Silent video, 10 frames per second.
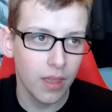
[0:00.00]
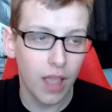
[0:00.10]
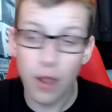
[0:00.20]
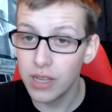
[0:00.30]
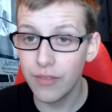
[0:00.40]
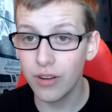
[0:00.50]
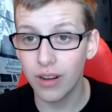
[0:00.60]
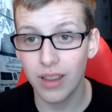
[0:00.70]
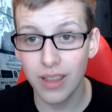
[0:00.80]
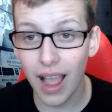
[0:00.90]
actually, if you're
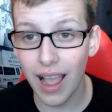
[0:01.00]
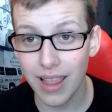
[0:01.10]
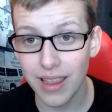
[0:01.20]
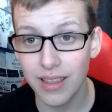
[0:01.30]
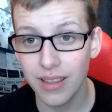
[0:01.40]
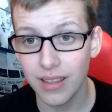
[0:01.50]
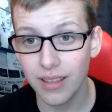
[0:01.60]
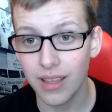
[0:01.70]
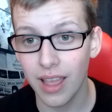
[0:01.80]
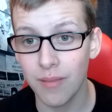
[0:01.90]
a guy,
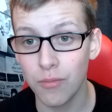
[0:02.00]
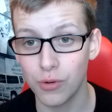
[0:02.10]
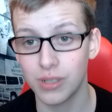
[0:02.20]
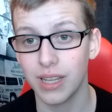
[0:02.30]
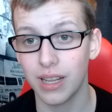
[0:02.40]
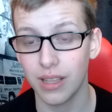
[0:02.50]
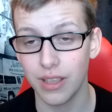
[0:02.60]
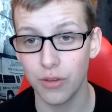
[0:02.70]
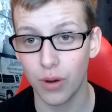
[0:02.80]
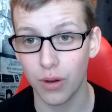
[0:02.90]
uh, most likely
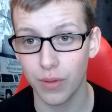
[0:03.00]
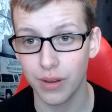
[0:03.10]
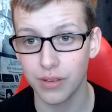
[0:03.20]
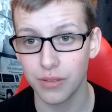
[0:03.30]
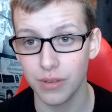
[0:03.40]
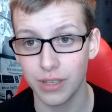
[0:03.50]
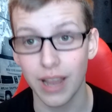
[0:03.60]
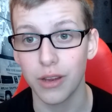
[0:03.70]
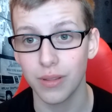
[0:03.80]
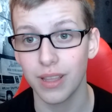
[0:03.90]
you are going to
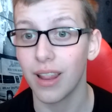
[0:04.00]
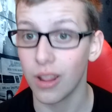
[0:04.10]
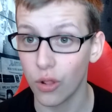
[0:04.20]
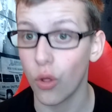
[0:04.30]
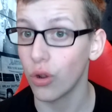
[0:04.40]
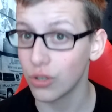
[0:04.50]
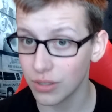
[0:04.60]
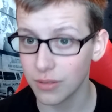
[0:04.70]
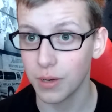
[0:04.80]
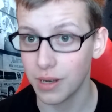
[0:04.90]
ejaculate a lot
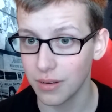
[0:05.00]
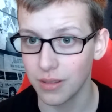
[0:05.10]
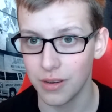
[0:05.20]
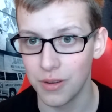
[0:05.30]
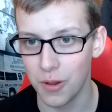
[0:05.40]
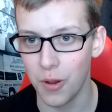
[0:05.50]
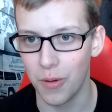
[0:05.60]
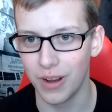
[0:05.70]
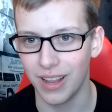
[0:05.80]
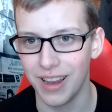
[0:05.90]
quicker than you
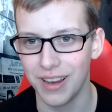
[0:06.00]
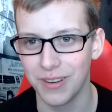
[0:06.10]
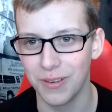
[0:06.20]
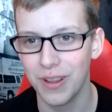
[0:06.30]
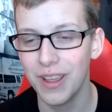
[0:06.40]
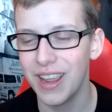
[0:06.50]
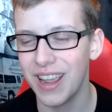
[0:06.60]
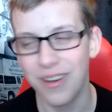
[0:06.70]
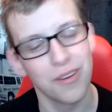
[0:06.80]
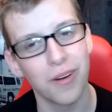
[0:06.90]
would like to
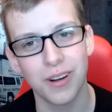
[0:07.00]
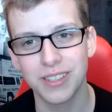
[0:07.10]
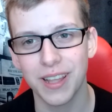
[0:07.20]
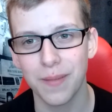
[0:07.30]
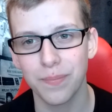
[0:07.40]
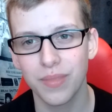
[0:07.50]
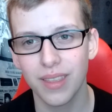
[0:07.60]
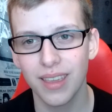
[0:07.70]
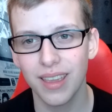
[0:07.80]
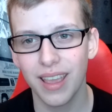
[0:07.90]
in your first time.
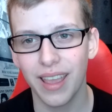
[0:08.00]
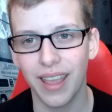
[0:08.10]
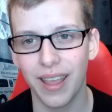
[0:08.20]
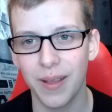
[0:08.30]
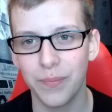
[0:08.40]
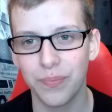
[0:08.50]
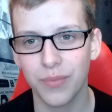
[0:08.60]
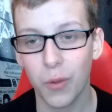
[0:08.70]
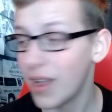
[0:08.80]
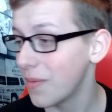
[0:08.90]

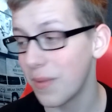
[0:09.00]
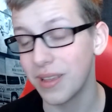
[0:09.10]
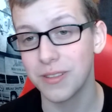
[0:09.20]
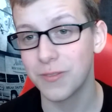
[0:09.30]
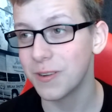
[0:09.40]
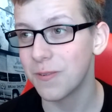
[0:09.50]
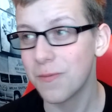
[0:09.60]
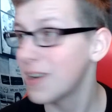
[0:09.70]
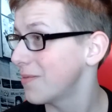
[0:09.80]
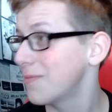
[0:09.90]
Um, why am I making this video?
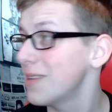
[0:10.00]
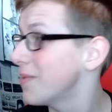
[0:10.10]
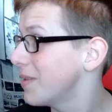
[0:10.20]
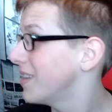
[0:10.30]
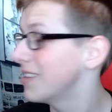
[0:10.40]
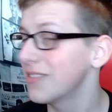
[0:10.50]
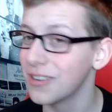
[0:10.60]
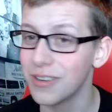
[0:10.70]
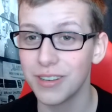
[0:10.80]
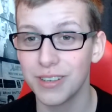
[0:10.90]
Why, why am I making this
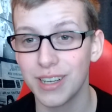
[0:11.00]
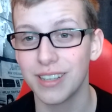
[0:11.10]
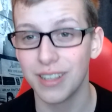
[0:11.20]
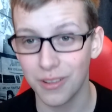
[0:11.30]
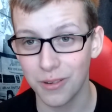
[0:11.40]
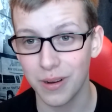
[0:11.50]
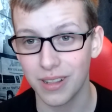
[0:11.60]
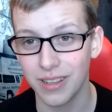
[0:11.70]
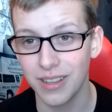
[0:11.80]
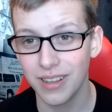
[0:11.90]
video? You're going to ejaculate a lot
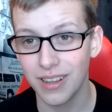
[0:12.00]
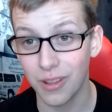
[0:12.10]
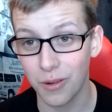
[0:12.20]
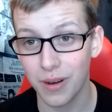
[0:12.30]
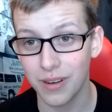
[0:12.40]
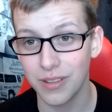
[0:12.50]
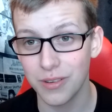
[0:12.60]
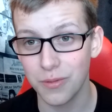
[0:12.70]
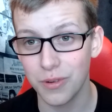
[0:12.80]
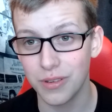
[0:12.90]
quickly, a lot quicker than
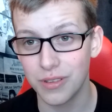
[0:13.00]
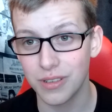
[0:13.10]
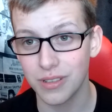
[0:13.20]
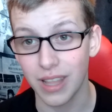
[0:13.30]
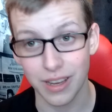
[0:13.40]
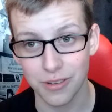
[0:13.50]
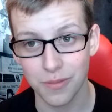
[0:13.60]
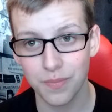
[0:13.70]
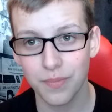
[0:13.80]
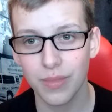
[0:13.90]
you would like to.
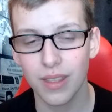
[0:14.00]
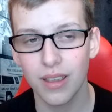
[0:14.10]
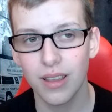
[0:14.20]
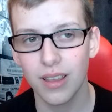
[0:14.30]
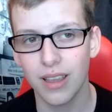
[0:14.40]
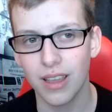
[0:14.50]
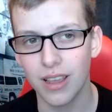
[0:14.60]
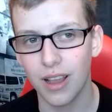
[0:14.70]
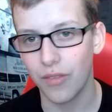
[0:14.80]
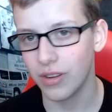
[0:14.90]

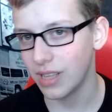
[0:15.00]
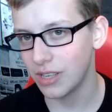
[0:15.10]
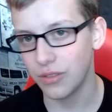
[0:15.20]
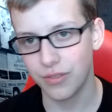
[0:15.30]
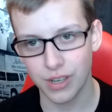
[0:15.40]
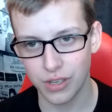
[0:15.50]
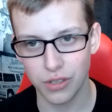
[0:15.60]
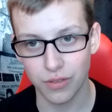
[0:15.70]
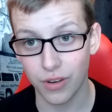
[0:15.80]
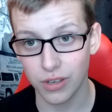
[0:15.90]
Uh, obviously, it's your it's
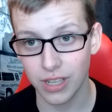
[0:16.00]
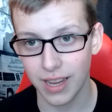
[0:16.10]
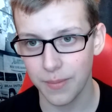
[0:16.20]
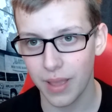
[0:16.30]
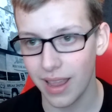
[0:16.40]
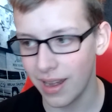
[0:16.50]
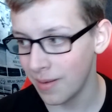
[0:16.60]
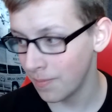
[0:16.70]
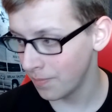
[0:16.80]
your first time in